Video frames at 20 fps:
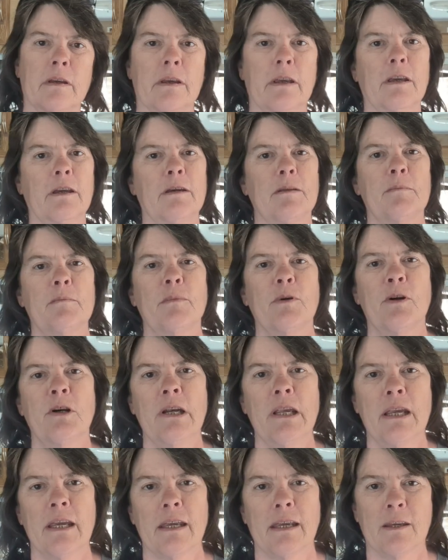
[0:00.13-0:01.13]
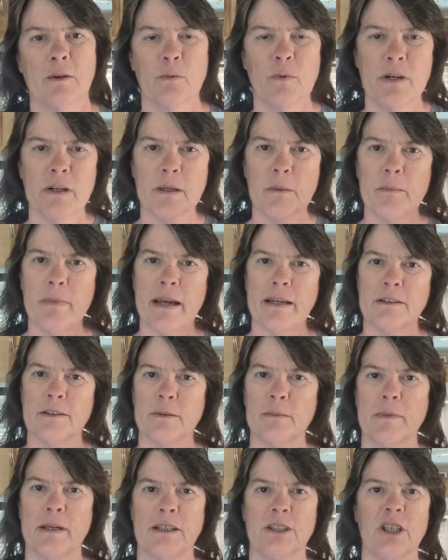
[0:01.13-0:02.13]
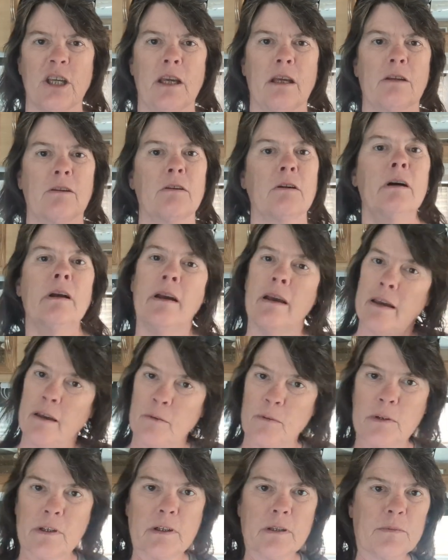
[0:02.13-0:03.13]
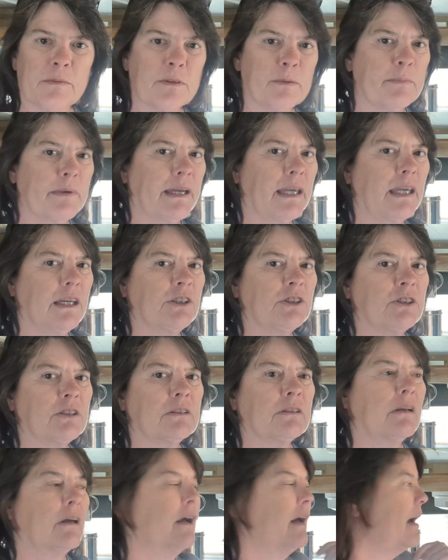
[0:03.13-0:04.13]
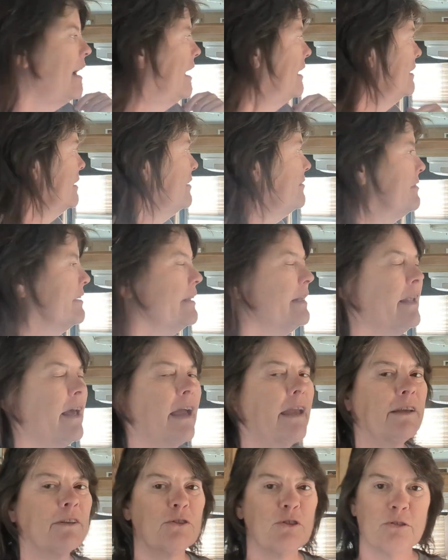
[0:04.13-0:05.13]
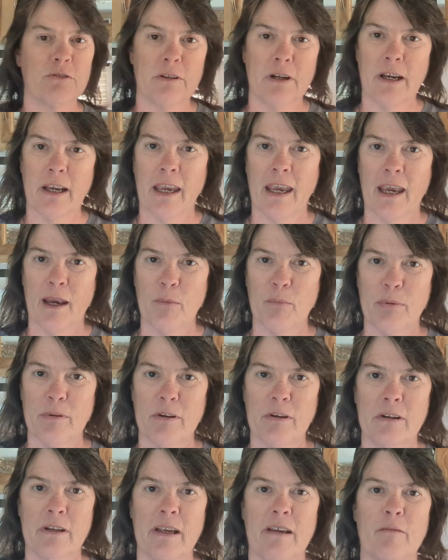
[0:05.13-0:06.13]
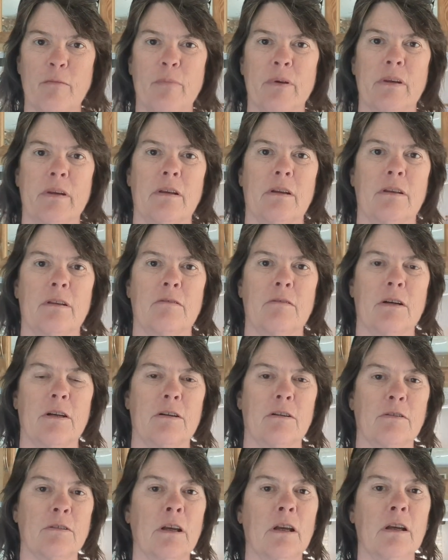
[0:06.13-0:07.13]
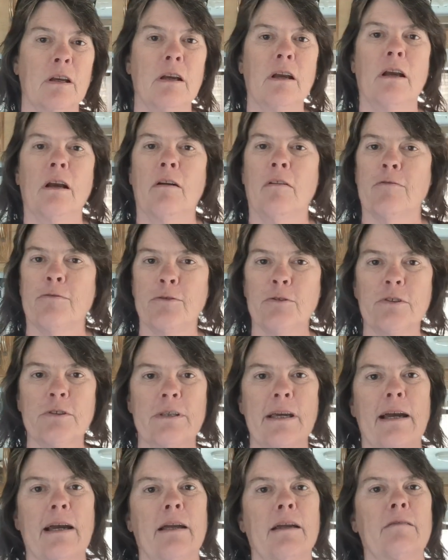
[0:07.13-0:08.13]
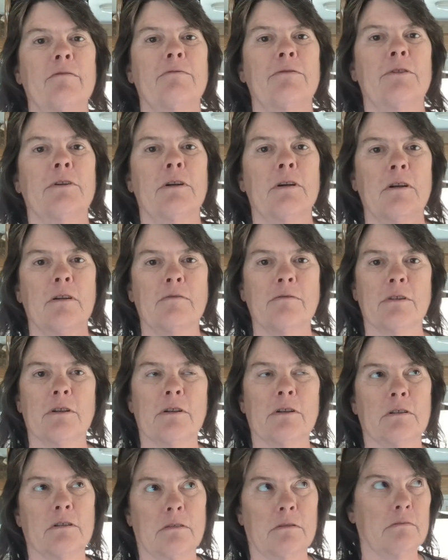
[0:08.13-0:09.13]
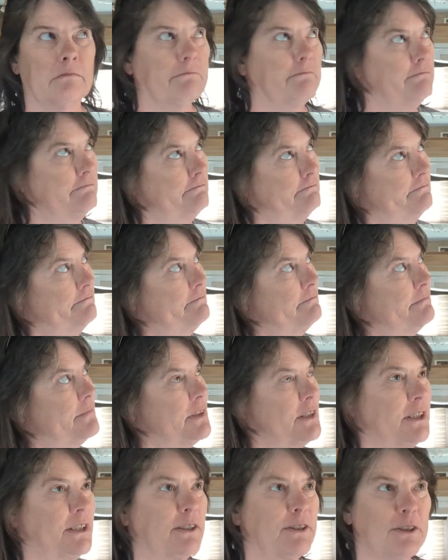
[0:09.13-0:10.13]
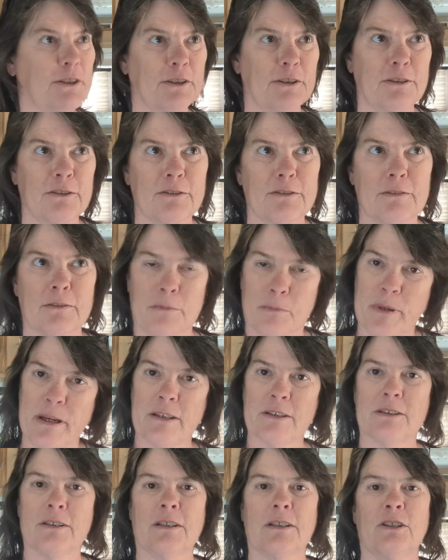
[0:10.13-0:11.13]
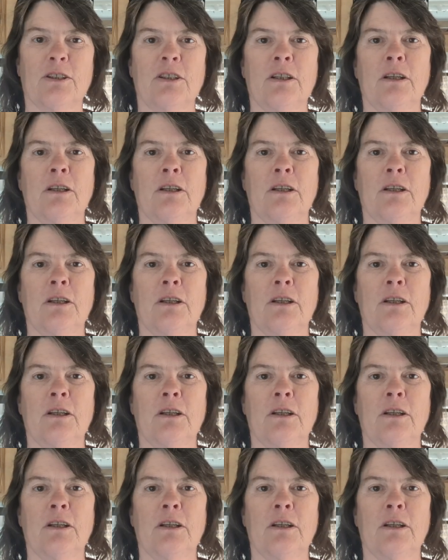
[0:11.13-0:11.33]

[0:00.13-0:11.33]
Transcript: Good morning and welcome back to my channel and welcome to my kitchen. I live in a truck camper and have been on the road full time for over six years, or about six